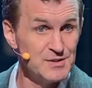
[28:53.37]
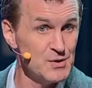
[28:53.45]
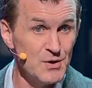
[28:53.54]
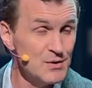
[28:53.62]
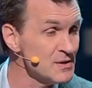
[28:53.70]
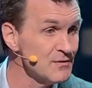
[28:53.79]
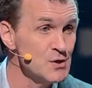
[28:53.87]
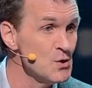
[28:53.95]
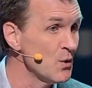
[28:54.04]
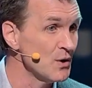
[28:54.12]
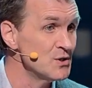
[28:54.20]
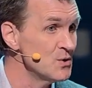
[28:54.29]
So those of you
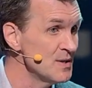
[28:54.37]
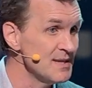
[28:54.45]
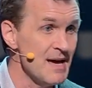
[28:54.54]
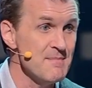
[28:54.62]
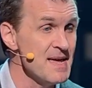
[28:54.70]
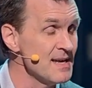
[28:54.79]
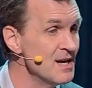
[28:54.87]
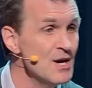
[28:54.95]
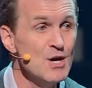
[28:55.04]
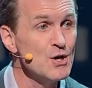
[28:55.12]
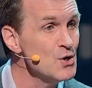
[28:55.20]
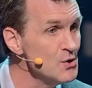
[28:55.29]
who are doing that, man,
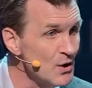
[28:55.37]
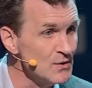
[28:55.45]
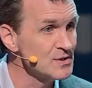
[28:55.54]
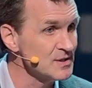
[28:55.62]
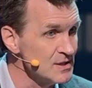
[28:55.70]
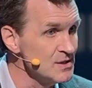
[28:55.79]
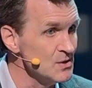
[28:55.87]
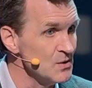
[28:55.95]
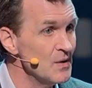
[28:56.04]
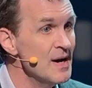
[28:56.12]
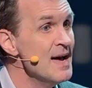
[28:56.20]
kudos to you.